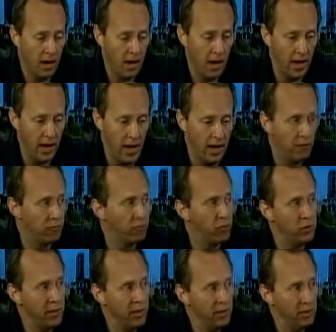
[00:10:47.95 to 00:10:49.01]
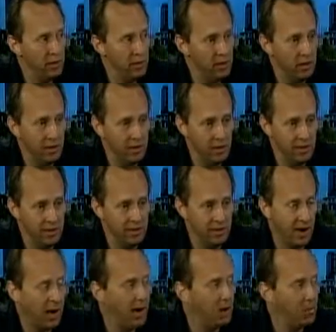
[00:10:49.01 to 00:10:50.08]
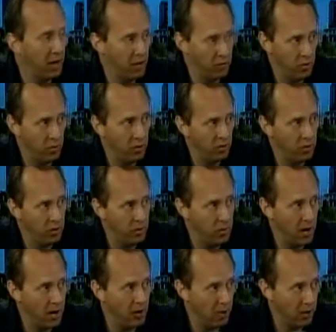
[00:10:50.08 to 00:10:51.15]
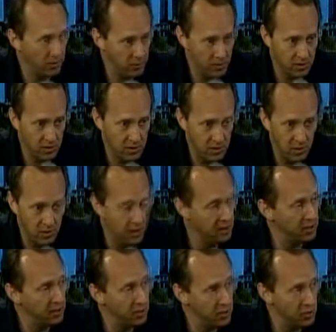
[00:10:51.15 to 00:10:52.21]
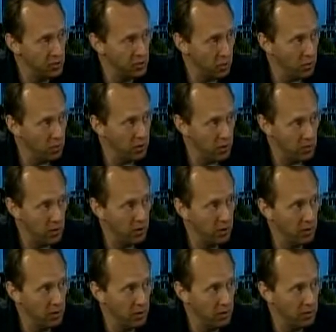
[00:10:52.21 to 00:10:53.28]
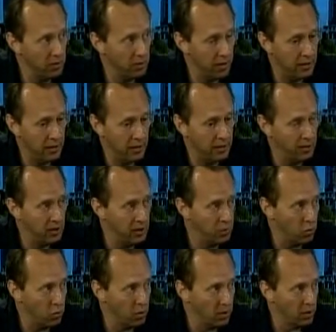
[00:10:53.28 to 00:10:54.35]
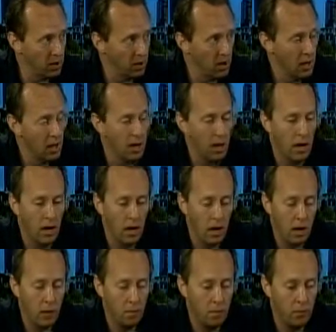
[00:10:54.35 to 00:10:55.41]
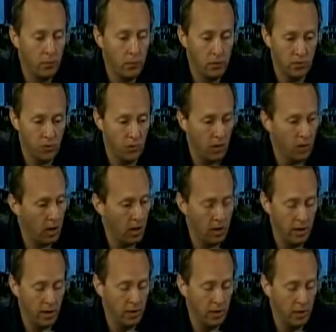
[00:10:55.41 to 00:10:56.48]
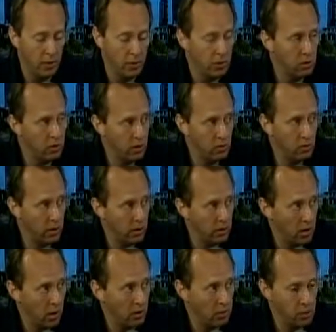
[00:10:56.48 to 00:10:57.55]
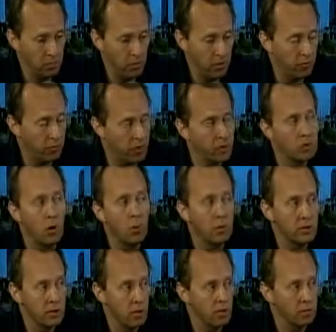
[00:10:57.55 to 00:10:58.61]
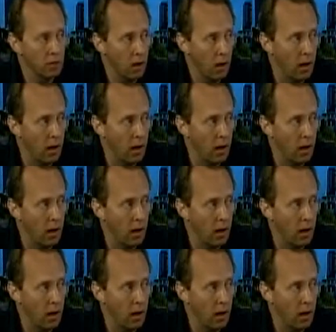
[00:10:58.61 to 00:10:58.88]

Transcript: Every dime I've earned in my life since I turned 18 years old has been at the end of a keyboard. So I'm a huge technology buff, but it's all been self-taught.